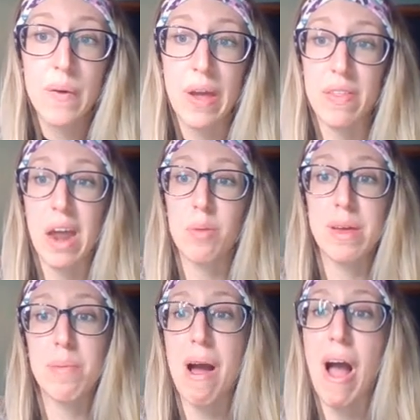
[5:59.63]
Okay, that'll
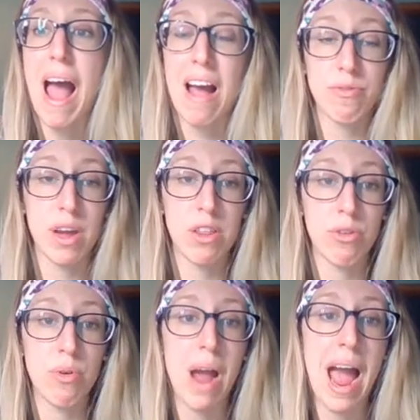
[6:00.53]
be about halfway
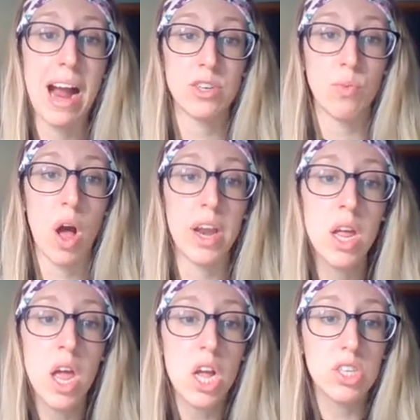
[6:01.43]
through Act 1.